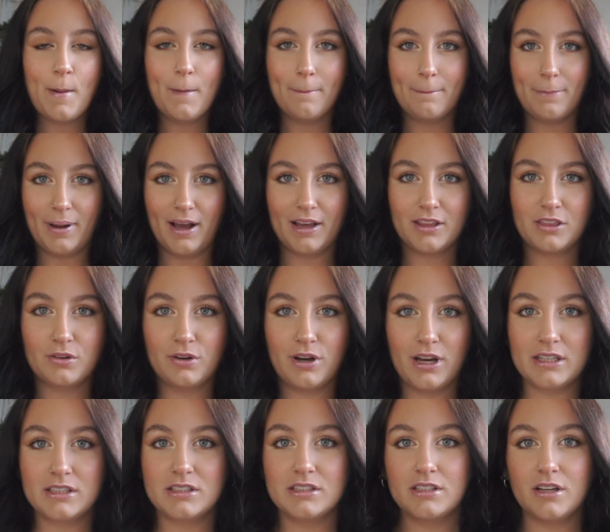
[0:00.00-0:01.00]
but I thought
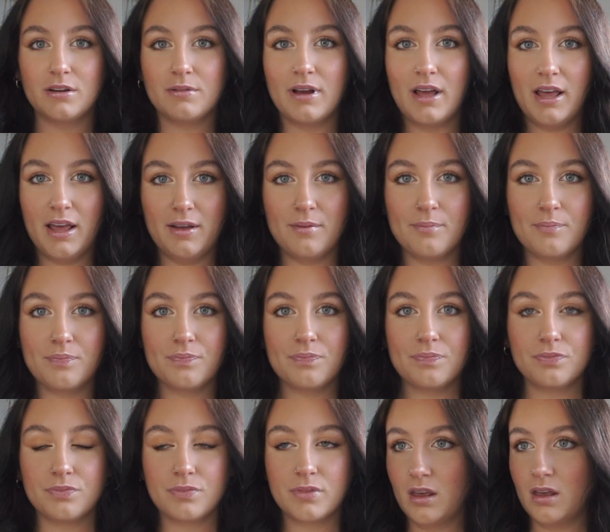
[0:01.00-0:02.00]
I'd do it.
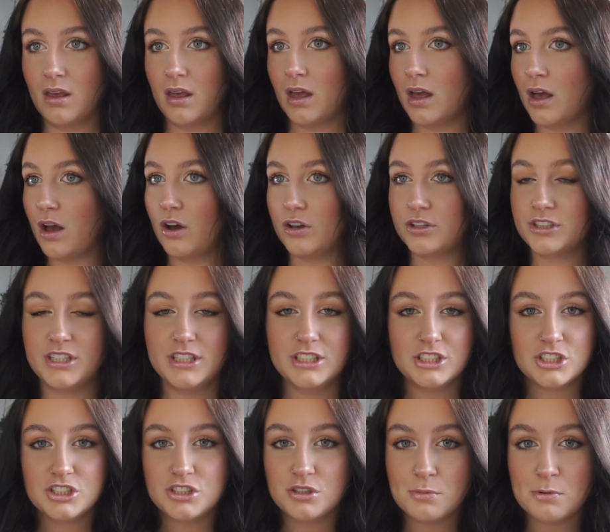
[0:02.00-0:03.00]
Honestly,
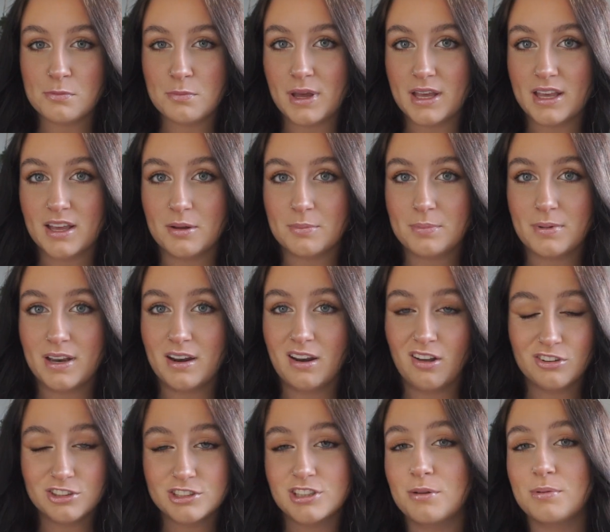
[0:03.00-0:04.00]
just do my makeup in
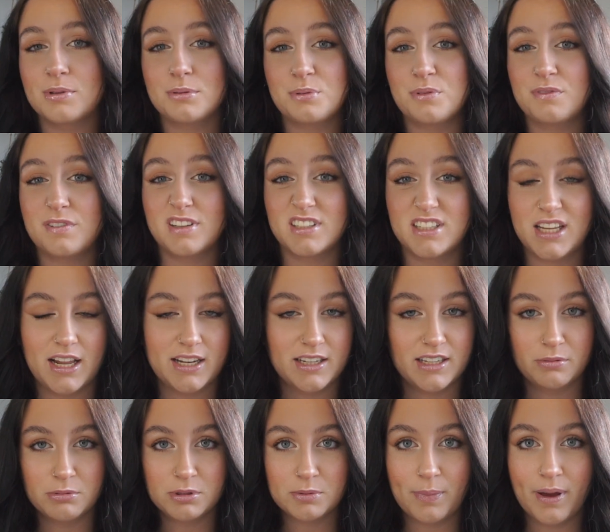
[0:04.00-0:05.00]
lockdown makes me feel 10
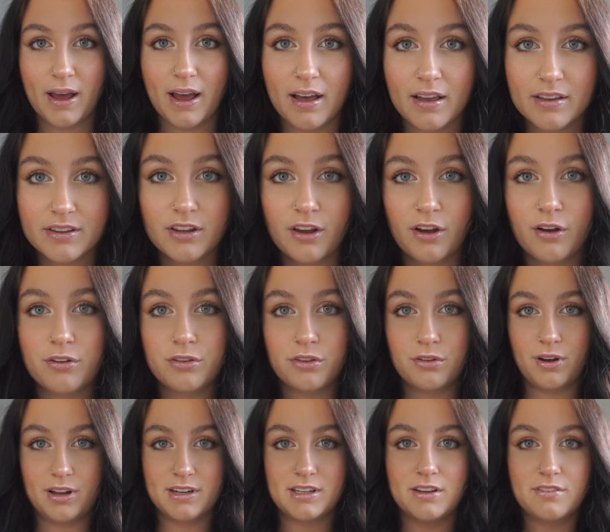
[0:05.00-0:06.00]
times better, so I
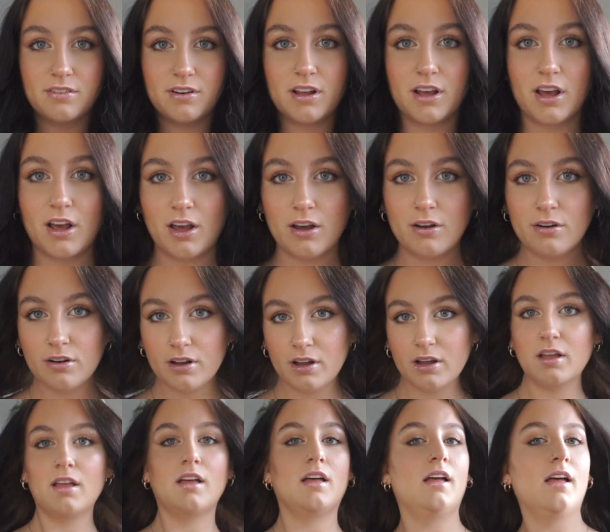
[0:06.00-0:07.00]
thought I'd give it a go.
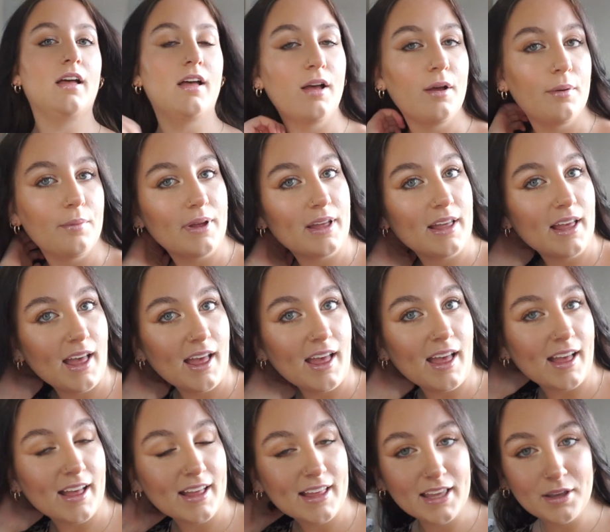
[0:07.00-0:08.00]
But yeah,
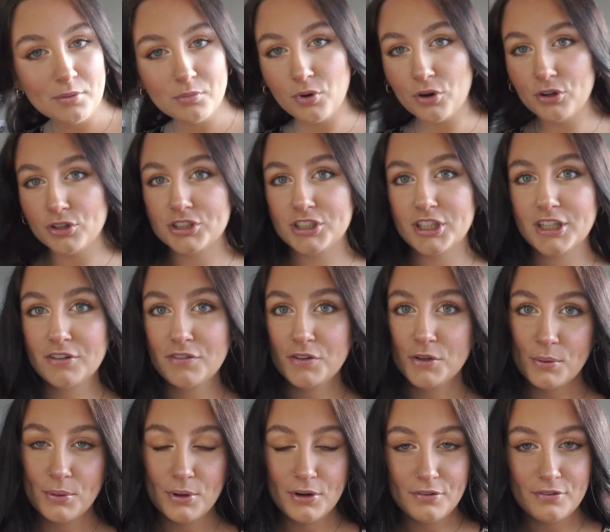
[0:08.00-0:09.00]
keep watching if
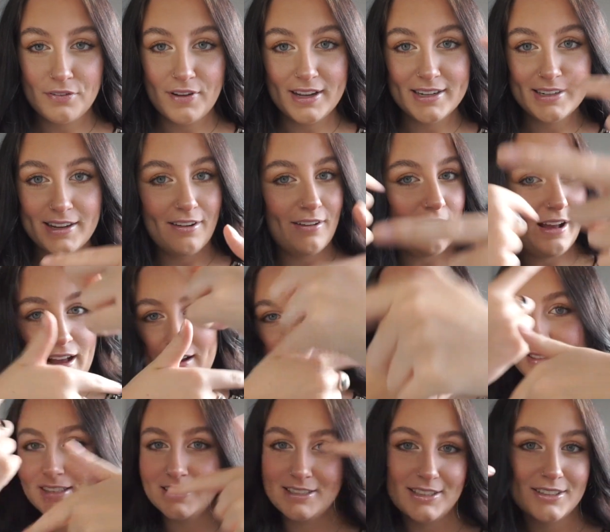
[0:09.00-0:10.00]
you want to find out how
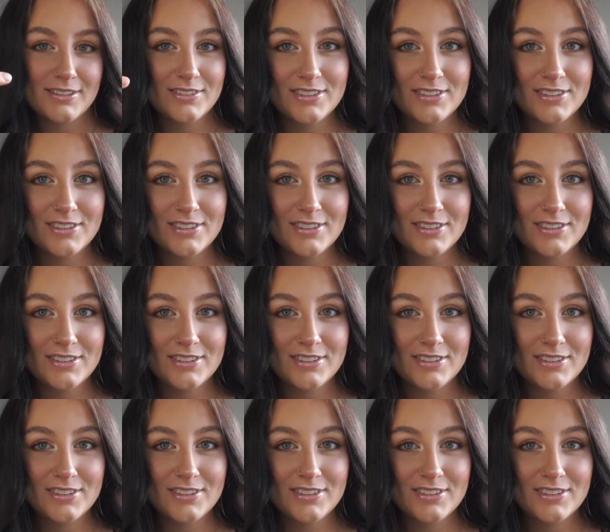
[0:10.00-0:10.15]
to do